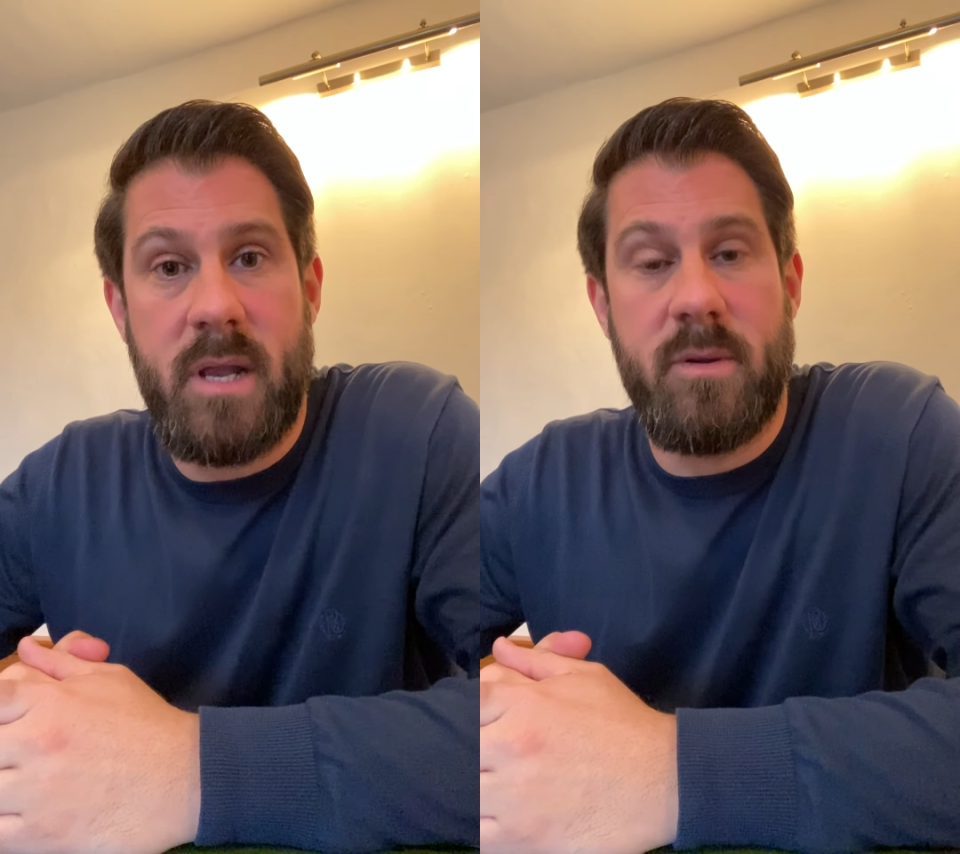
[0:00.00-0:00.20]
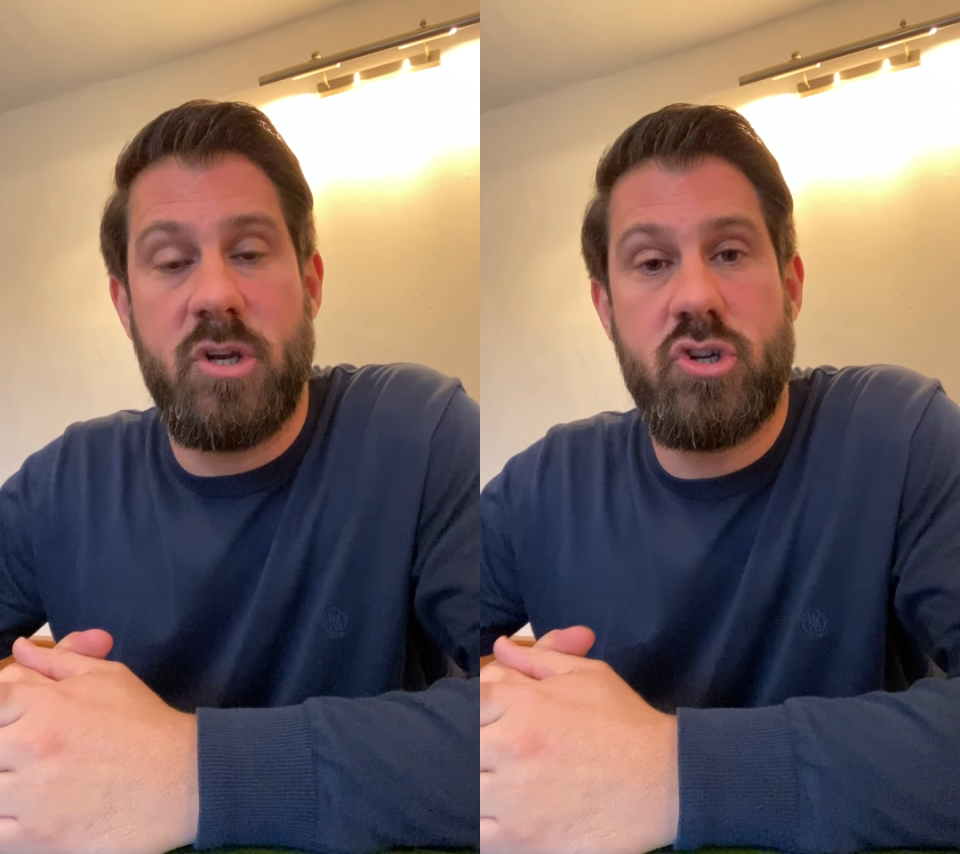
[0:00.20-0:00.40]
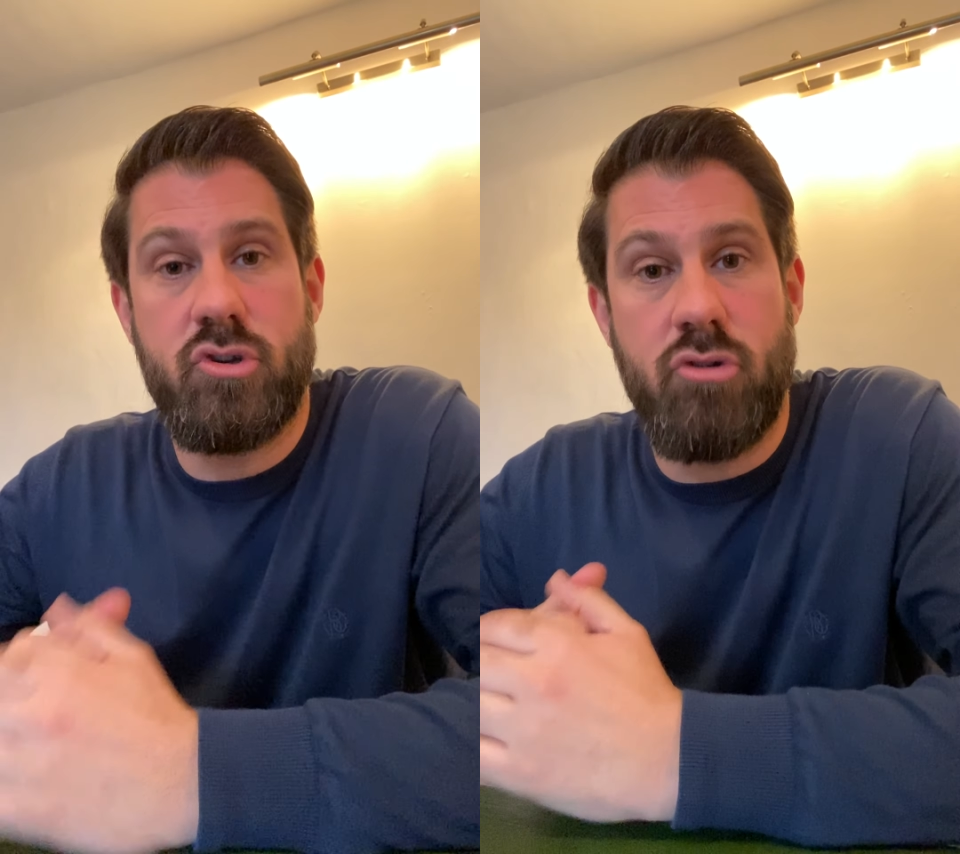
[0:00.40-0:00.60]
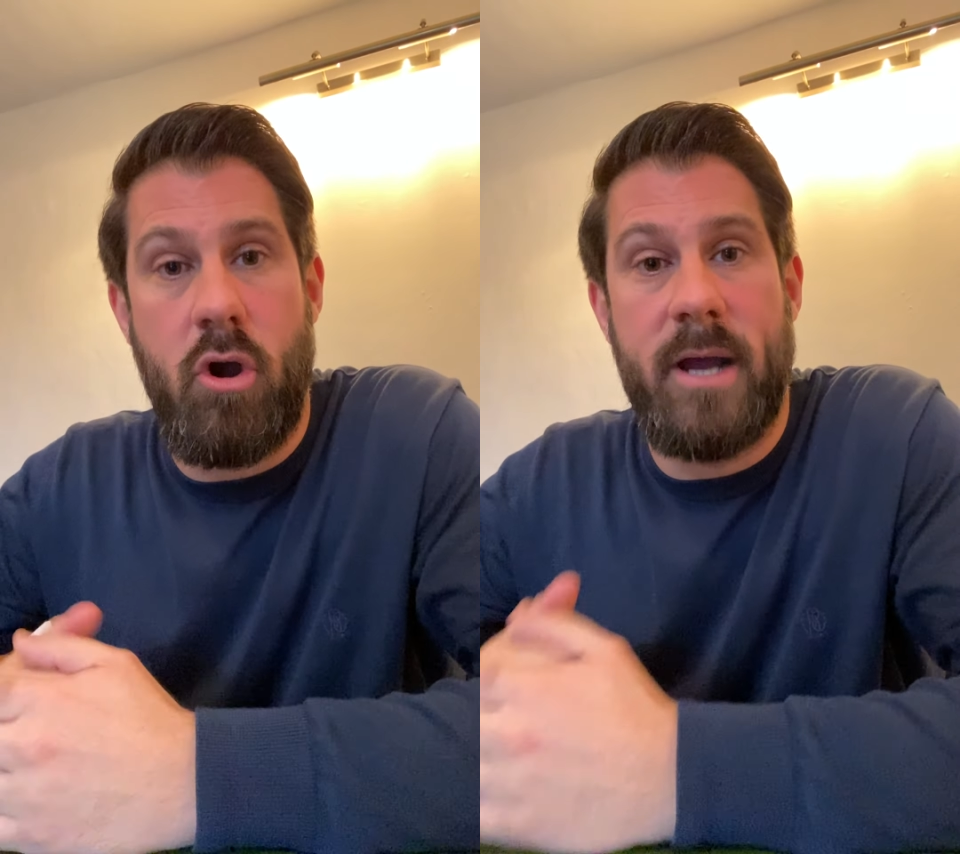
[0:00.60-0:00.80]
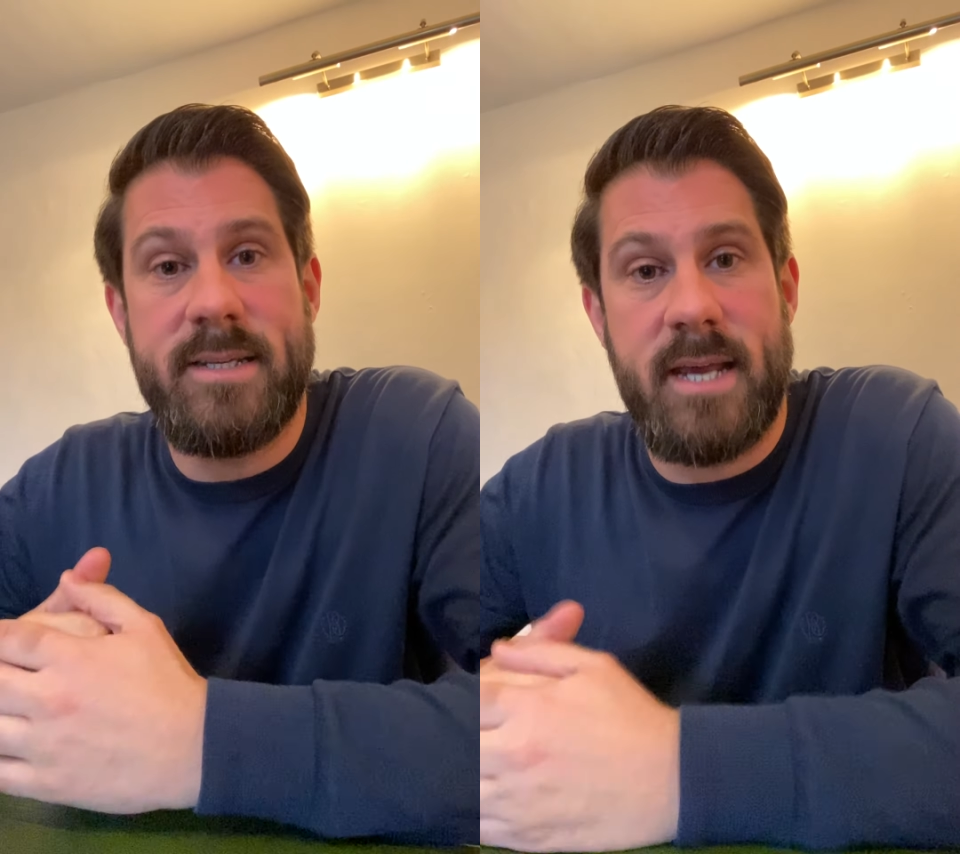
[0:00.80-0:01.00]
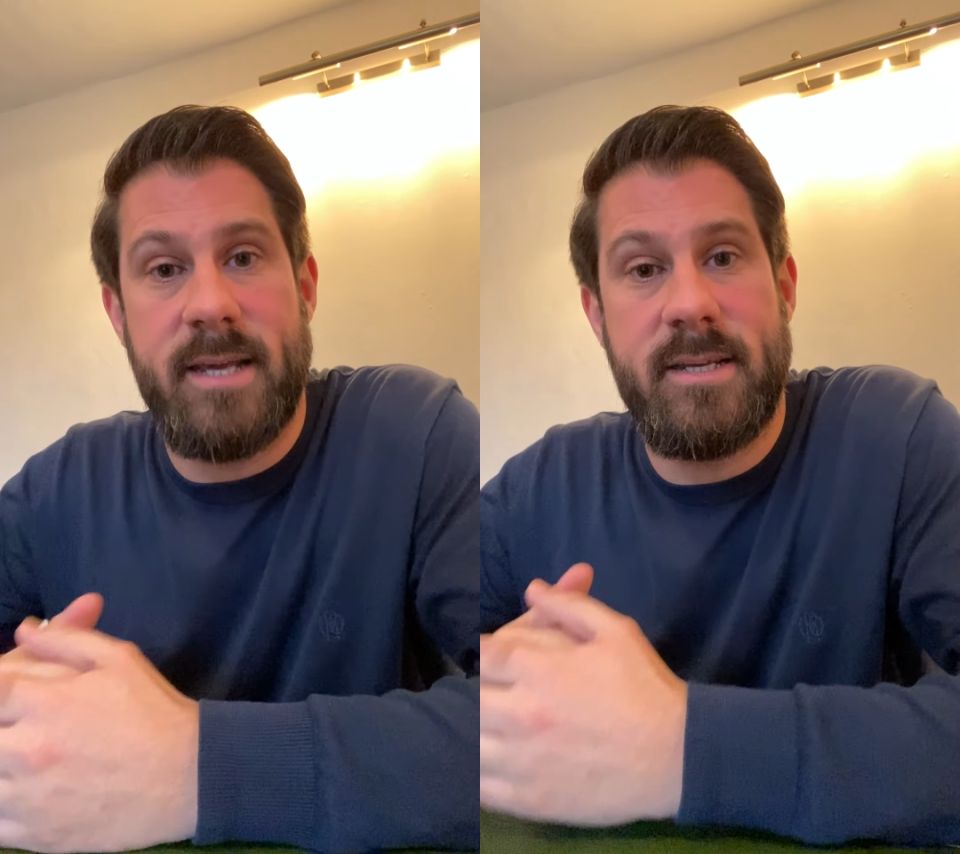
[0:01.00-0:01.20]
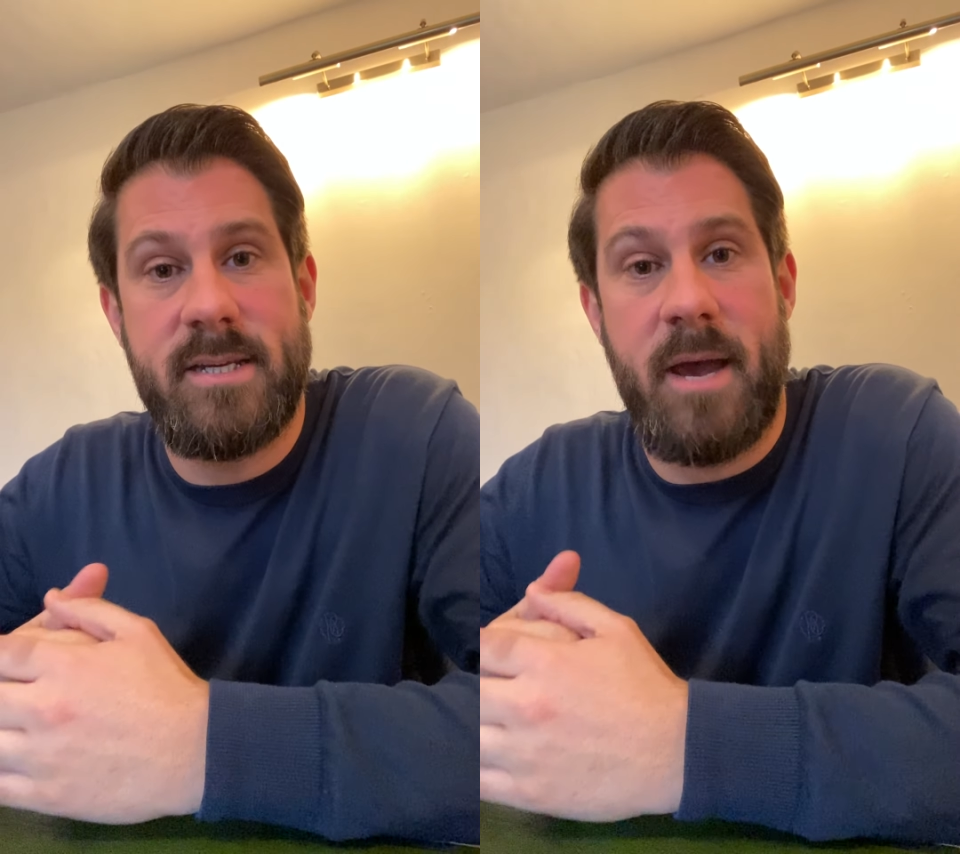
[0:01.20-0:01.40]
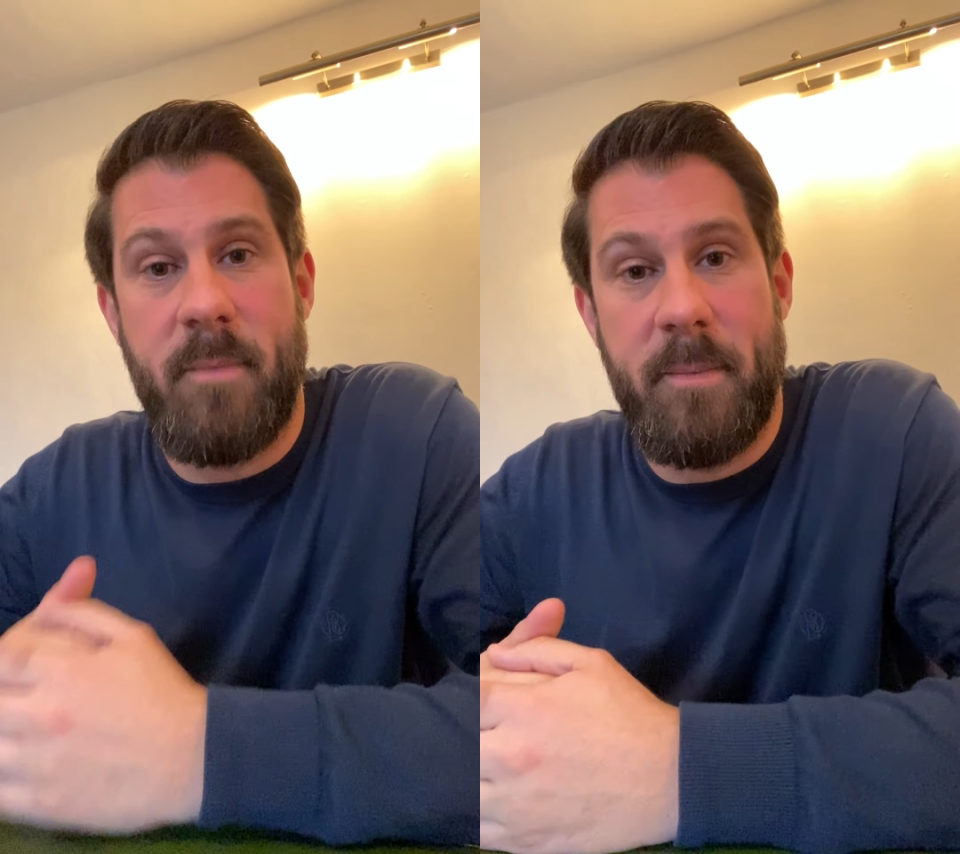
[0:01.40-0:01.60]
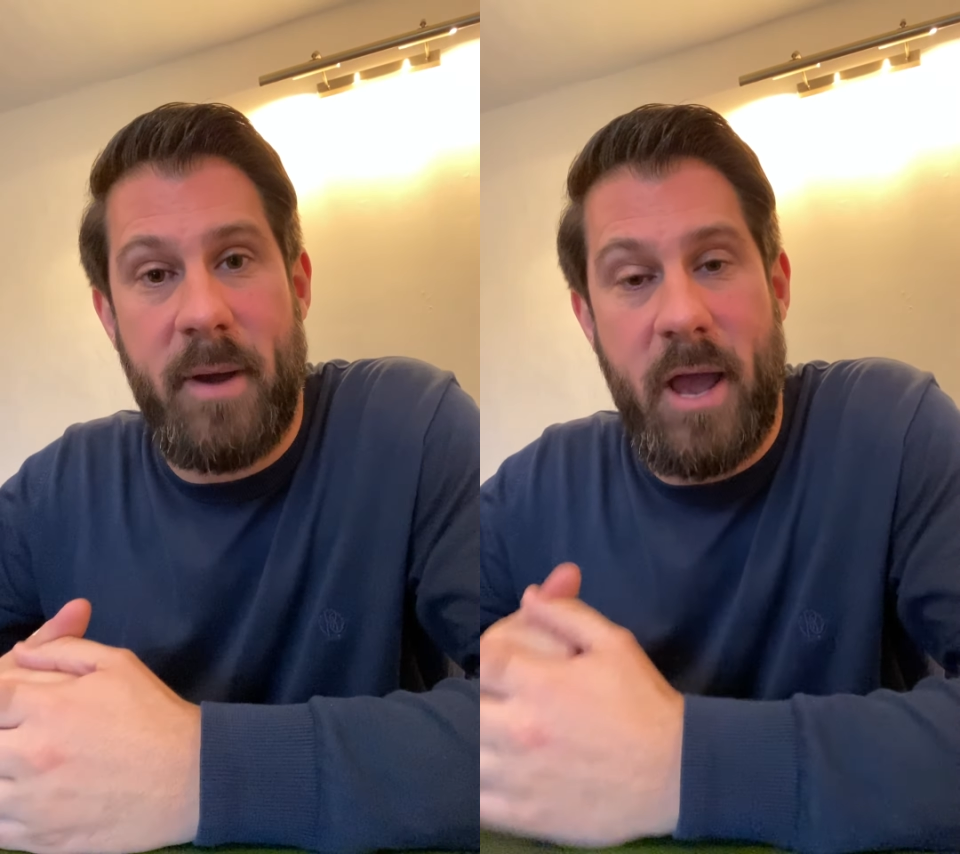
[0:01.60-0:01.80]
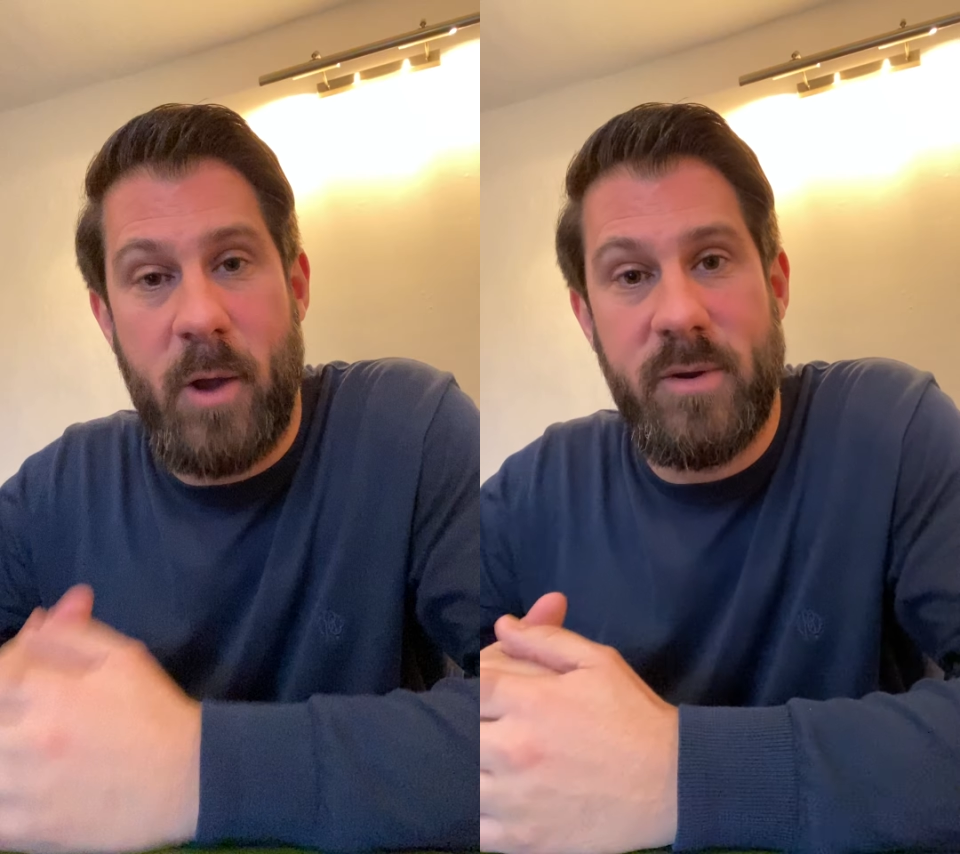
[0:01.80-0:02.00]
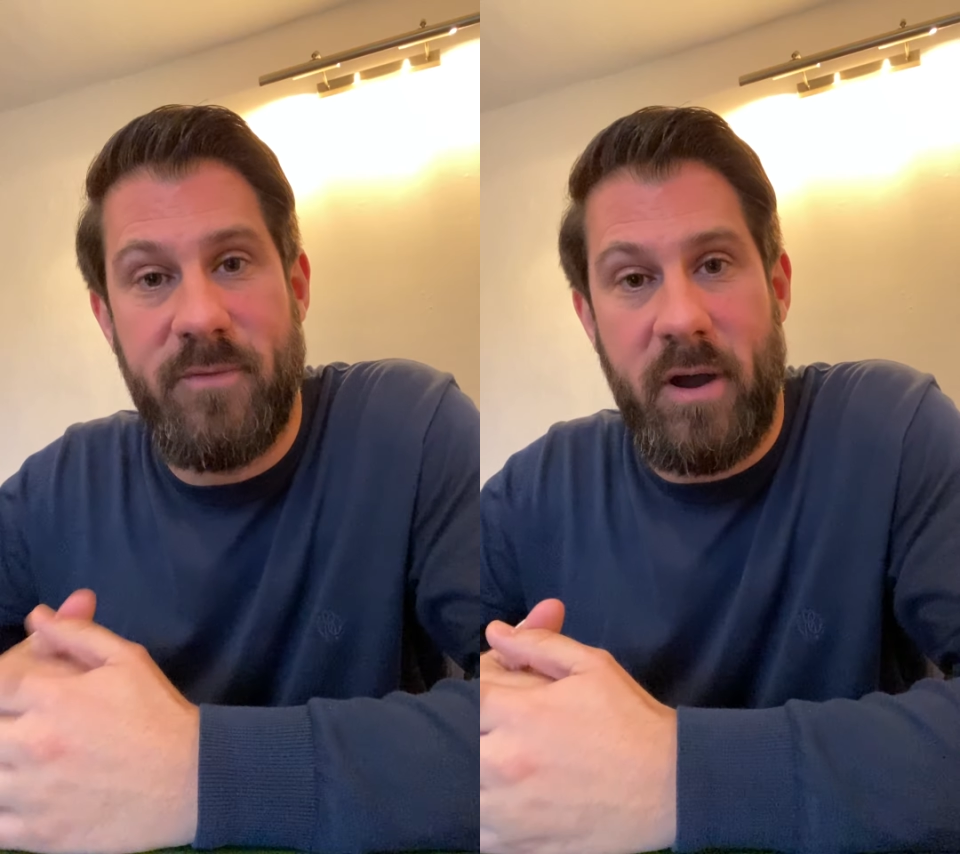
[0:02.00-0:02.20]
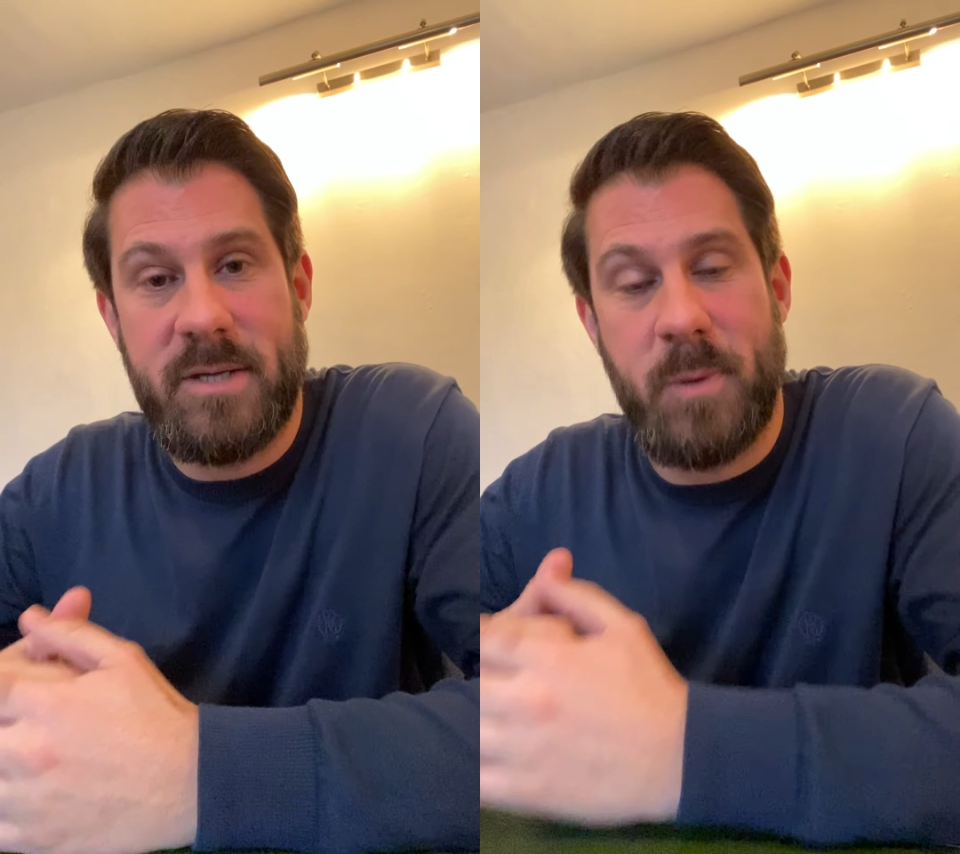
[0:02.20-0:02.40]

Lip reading: going to try and take some of my own advice,